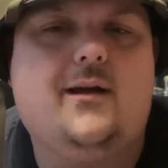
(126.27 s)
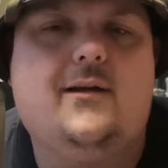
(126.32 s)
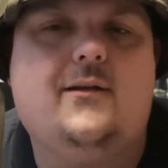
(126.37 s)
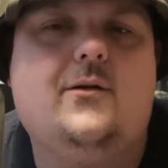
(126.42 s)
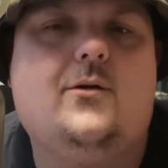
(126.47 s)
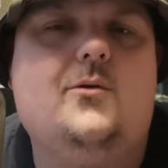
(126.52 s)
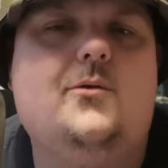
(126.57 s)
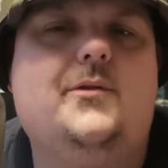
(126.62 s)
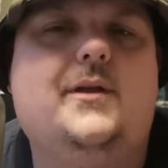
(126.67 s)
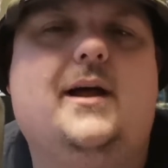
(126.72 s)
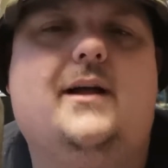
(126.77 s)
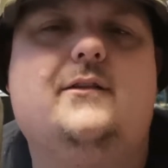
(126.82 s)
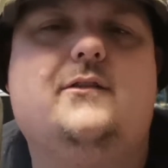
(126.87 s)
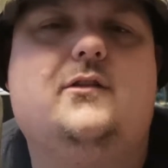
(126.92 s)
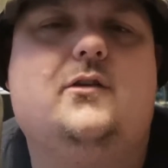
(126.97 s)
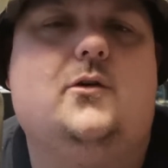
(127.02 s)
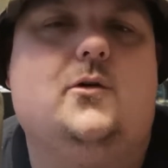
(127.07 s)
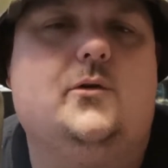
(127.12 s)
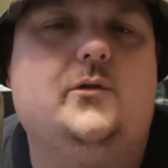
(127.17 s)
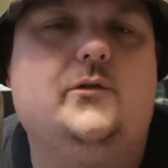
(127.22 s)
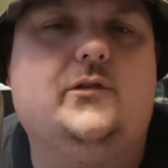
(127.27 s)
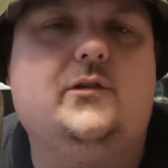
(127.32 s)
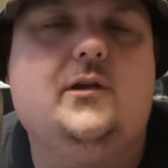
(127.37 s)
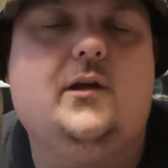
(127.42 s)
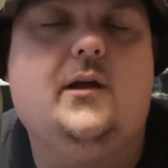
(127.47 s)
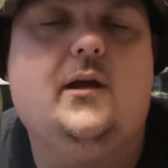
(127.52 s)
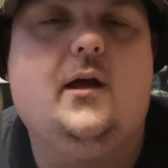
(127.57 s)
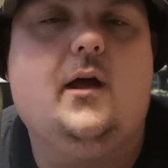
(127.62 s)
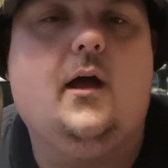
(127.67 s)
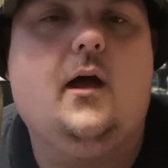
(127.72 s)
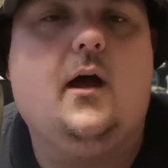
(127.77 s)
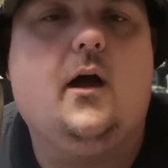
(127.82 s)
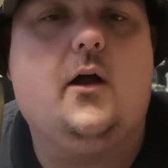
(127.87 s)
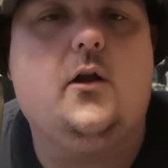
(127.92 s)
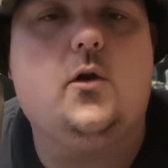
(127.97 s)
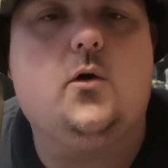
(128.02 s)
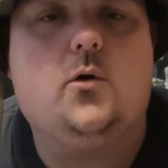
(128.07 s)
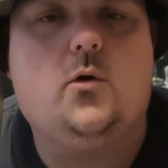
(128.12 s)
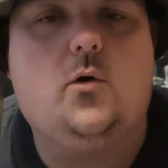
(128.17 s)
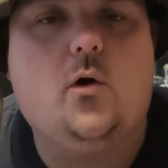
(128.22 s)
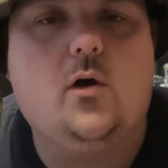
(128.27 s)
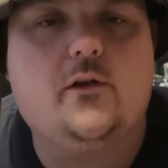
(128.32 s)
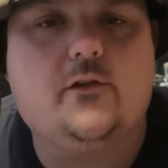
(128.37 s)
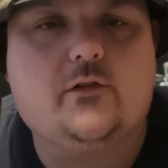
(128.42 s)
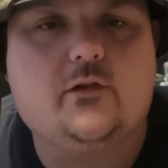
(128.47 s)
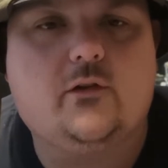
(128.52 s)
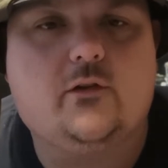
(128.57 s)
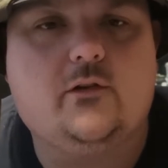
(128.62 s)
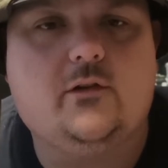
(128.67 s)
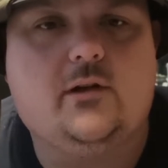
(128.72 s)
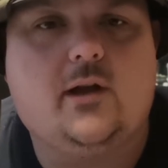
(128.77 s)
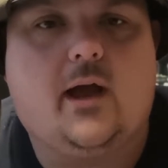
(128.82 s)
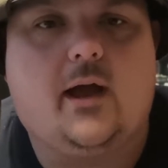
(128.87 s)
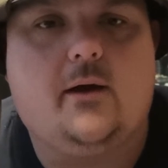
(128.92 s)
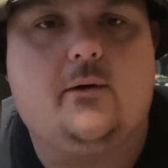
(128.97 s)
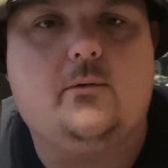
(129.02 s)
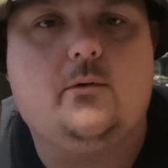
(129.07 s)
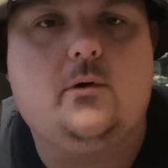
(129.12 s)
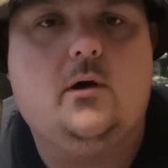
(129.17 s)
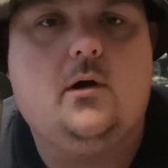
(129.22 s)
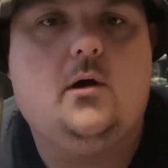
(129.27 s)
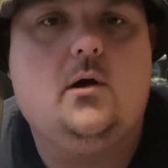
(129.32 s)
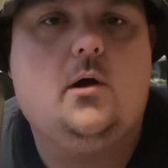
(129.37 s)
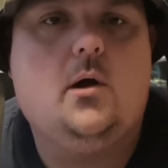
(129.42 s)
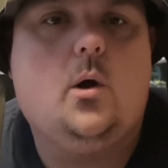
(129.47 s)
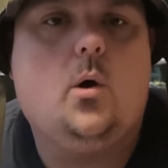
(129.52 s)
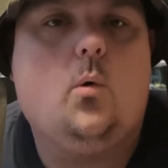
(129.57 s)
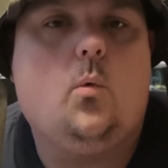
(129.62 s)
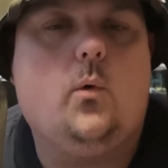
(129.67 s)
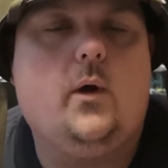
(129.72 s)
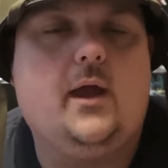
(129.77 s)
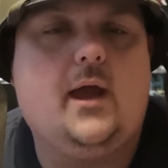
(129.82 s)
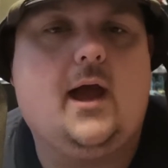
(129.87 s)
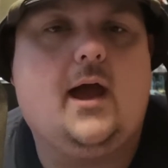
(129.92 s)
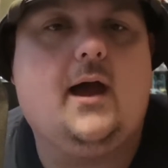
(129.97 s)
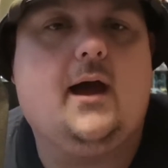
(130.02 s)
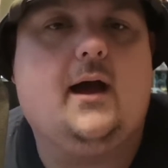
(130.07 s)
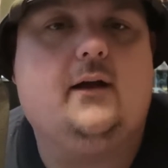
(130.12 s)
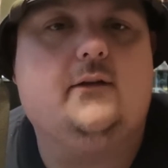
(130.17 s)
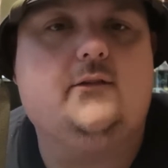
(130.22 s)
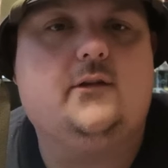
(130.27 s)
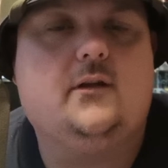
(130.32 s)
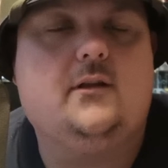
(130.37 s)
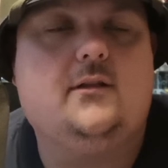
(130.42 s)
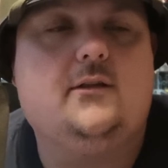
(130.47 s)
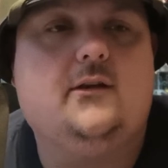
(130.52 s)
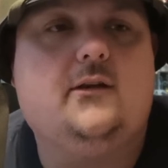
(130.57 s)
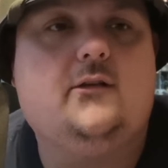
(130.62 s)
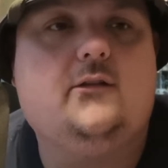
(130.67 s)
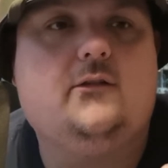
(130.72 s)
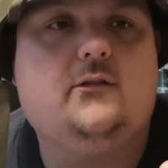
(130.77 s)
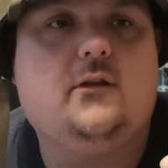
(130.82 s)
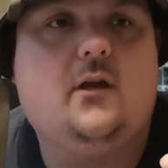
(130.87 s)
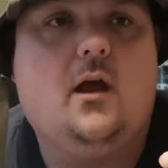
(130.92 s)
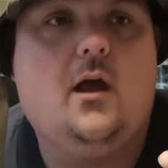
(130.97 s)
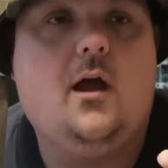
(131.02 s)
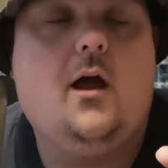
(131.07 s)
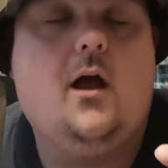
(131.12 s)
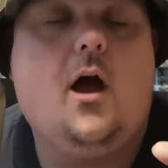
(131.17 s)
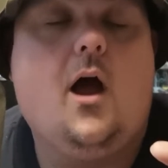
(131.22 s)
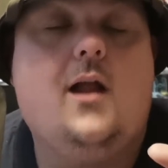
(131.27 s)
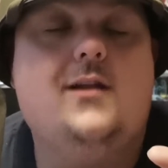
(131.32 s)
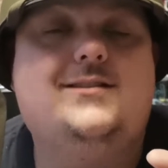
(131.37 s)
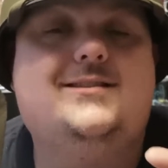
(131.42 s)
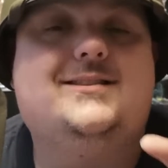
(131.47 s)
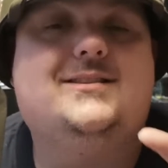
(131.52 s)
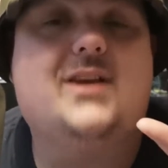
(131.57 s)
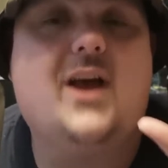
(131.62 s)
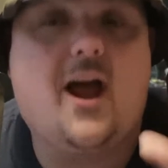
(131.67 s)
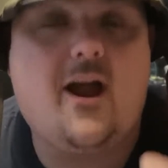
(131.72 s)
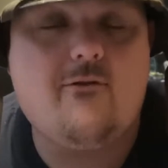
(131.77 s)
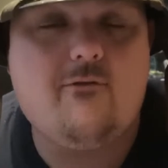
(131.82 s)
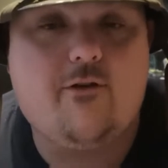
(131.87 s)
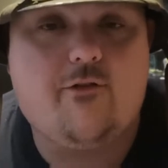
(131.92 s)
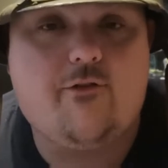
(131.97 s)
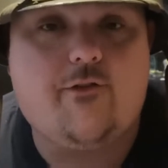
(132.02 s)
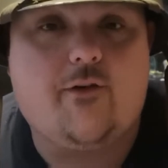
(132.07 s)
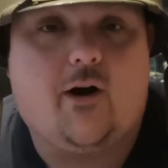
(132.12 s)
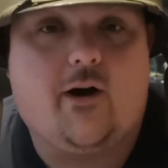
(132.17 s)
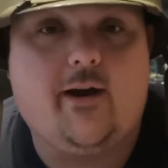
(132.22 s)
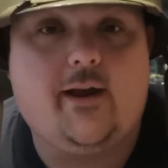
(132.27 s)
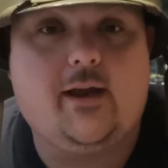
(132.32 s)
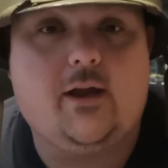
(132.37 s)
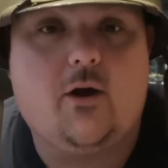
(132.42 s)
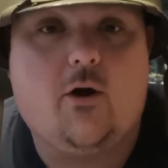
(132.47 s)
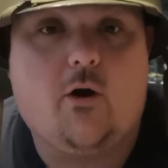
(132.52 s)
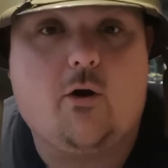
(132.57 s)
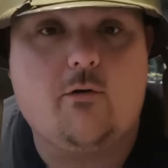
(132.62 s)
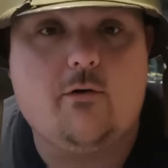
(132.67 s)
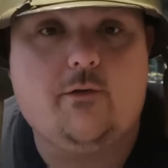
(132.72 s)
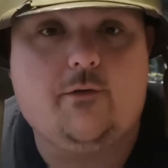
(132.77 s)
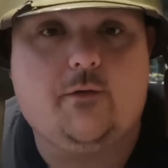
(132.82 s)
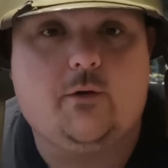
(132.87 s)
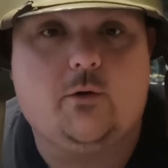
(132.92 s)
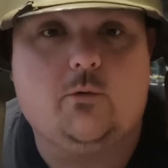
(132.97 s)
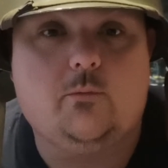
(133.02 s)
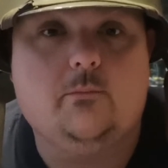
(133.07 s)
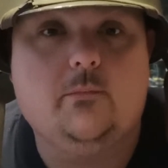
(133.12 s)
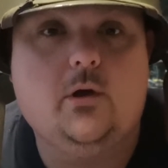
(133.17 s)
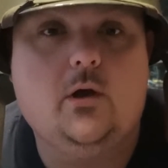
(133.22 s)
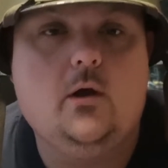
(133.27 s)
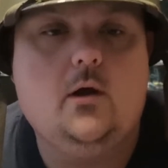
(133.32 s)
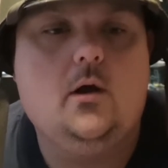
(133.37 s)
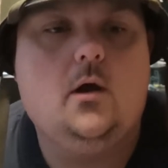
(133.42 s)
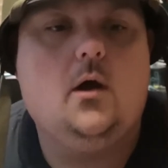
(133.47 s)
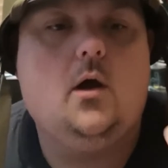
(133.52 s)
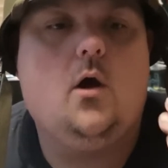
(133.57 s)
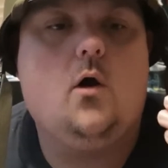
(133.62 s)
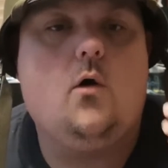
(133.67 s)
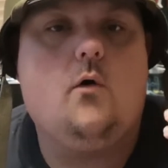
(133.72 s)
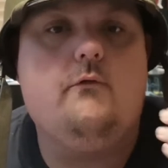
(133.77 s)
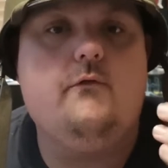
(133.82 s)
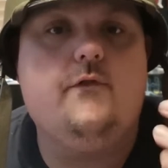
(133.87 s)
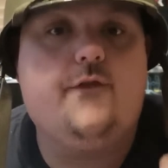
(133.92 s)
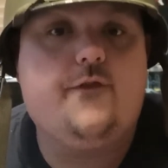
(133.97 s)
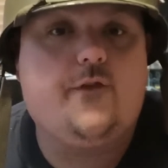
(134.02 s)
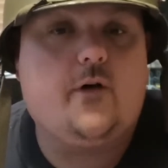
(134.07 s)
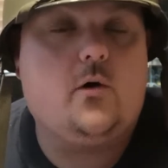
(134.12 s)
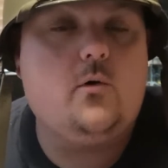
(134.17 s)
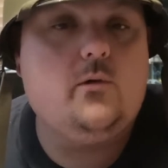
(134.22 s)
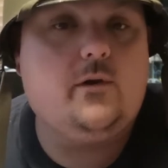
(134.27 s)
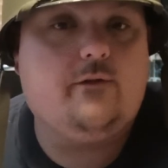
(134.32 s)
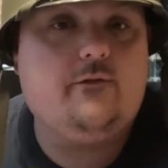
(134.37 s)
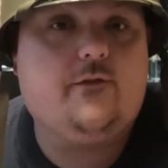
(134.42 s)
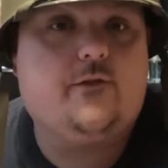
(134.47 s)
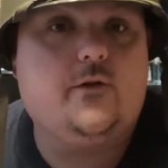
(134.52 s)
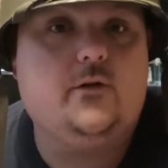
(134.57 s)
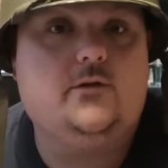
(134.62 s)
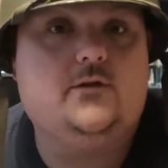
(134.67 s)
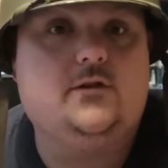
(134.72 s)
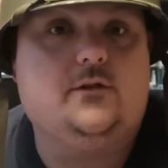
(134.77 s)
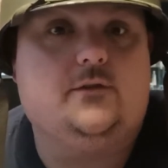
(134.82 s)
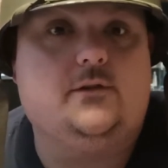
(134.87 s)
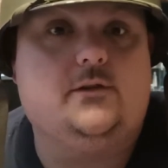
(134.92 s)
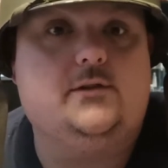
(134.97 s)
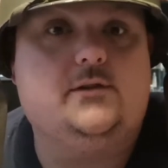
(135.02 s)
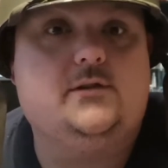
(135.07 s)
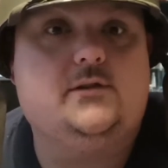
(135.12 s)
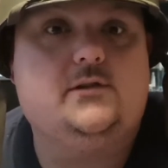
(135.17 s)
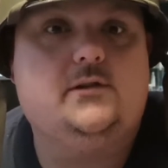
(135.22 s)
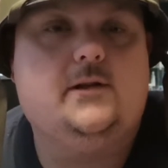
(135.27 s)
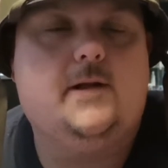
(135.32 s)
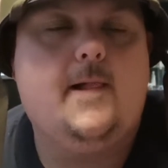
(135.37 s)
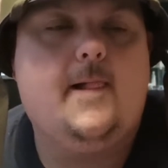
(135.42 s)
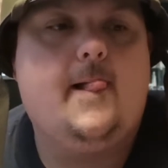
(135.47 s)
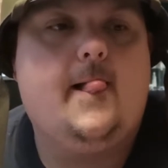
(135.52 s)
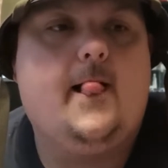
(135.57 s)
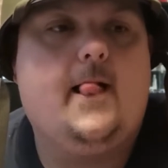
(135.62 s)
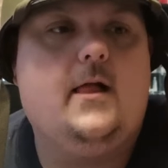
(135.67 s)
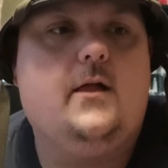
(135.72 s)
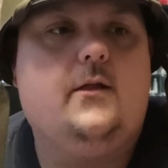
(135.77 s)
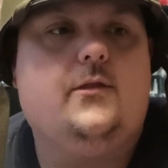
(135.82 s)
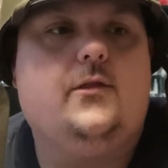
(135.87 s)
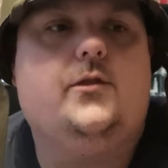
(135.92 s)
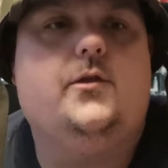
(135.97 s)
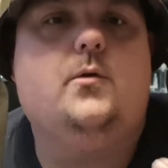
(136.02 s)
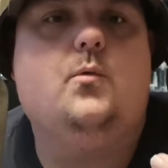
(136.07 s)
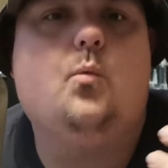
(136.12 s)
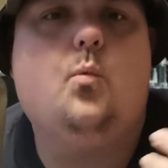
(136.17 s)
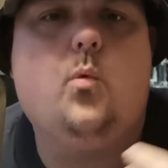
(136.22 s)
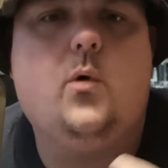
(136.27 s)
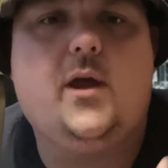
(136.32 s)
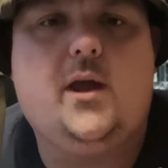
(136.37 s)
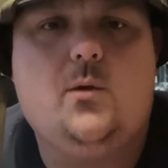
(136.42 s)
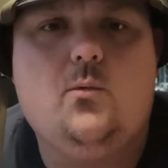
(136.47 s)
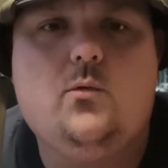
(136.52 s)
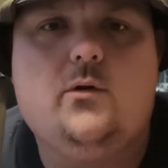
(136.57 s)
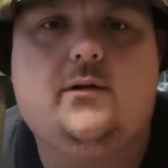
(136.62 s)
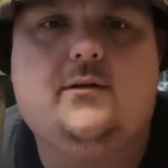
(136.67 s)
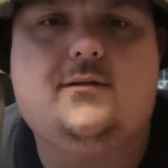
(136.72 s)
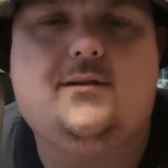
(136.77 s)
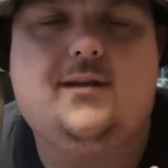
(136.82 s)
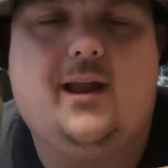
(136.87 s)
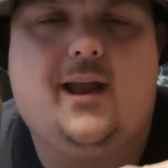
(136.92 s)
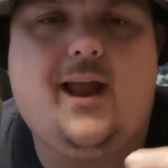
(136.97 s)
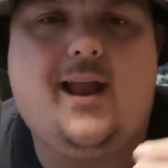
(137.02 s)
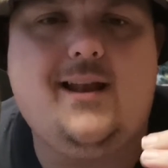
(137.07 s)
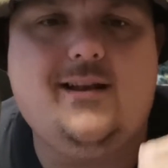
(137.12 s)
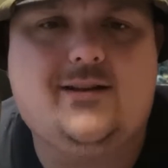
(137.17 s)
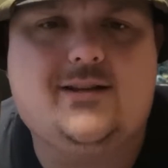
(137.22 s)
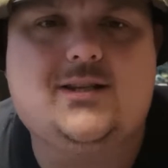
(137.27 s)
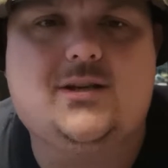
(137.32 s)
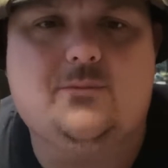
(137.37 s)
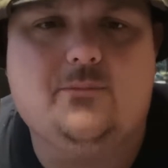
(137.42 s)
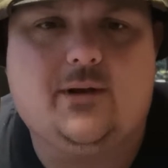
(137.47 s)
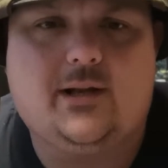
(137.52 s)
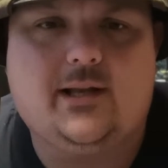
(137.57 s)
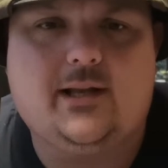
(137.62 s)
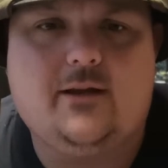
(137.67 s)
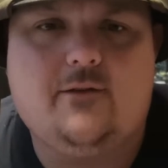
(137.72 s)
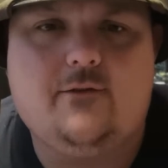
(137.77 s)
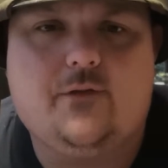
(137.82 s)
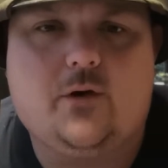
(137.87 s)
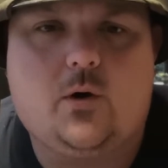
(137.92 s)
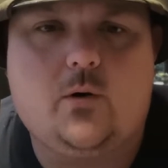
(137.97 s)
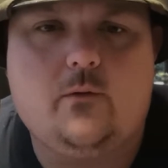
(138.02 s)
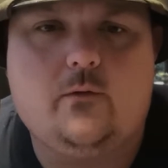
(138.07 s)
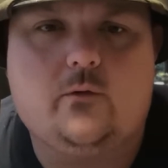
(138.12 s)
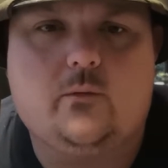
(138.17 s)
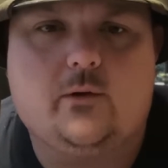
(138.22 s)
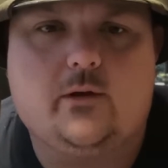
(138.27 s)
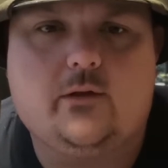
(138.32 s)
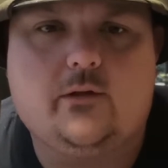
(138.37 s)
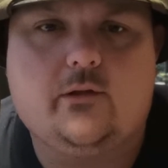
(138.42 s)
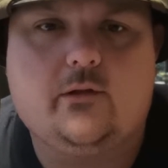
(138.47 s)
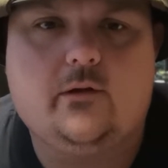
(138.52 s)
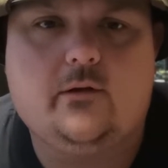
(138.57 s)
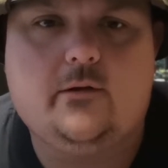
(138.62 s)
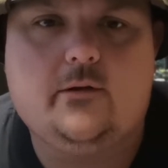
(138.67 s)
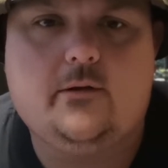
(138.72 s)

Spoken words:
all that tut, and all of a sudden now we had this terrifying horror film unfold in front of us that we were intimately involved with.